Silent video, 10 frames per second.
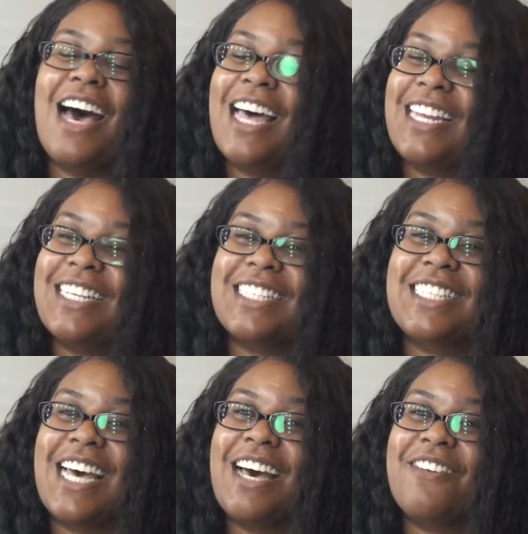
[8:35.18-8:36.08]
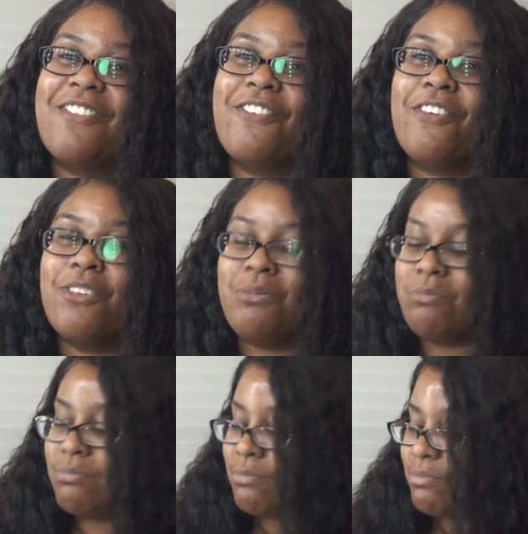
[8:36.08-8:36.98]
I need to stop.
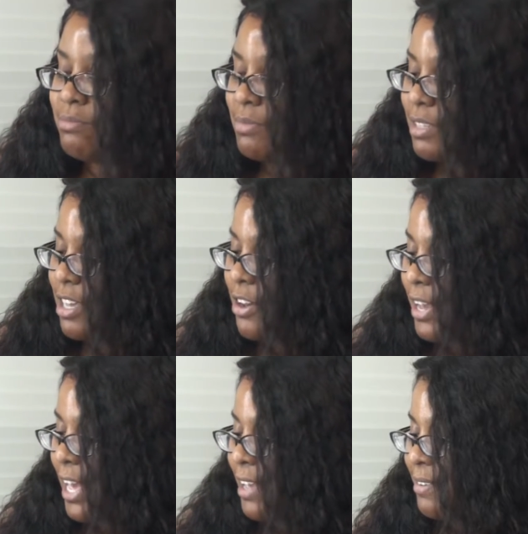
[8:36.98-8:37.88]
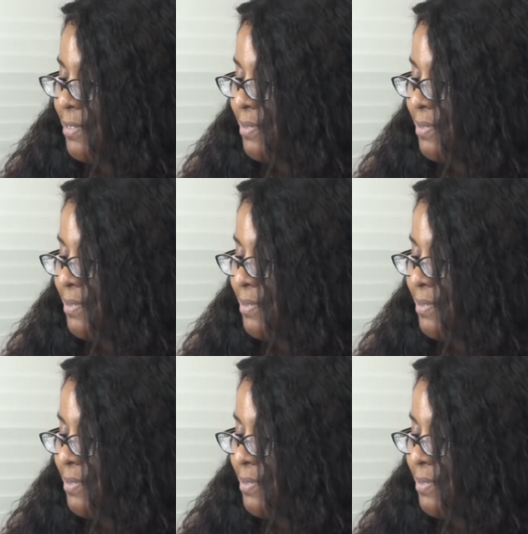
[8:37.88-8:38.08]
Okay.